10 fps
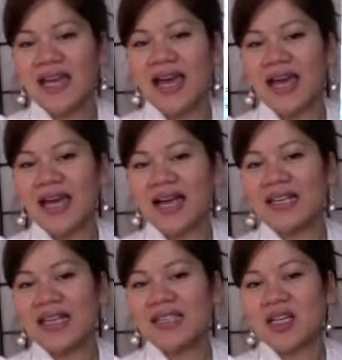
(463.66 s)

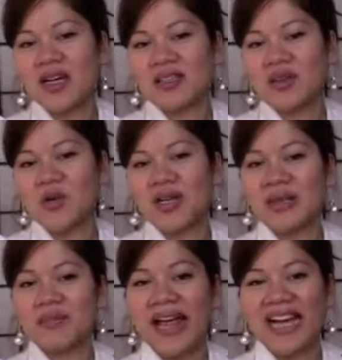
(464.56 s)
and it's also one
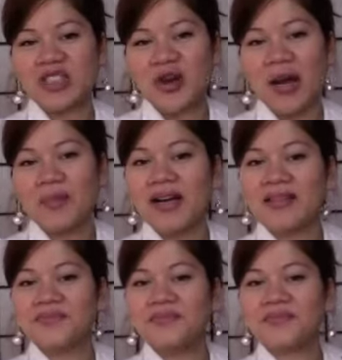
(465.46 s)
in Black
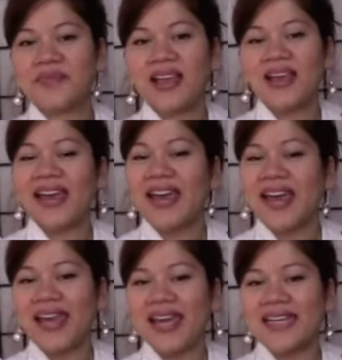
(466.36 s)
Drama.
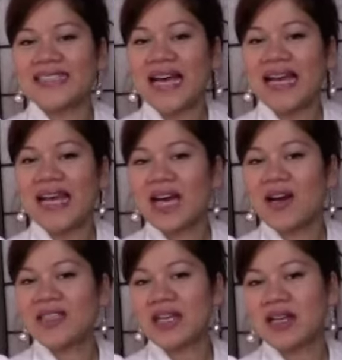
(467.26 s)
And I like how
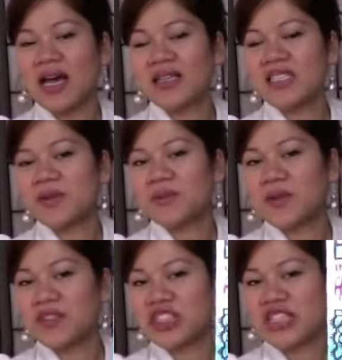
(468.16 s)
it's a
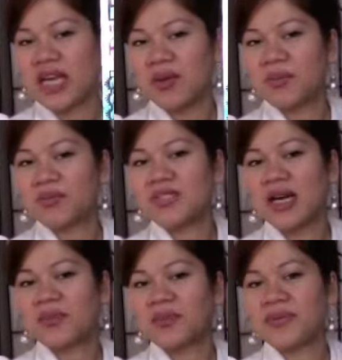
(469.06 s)
spoon shape
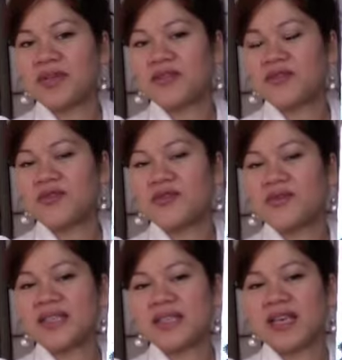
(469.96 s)
type of
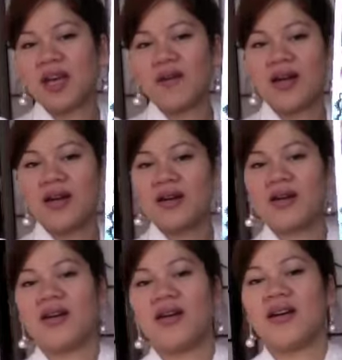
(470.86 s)
mascara.
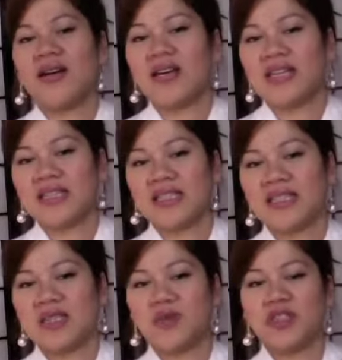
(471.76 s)
See
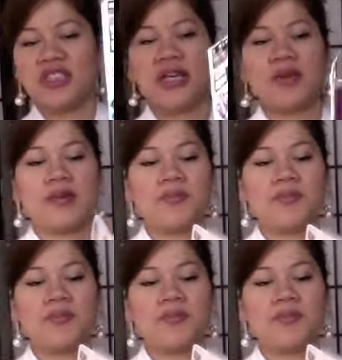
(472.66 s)
the spoon shape?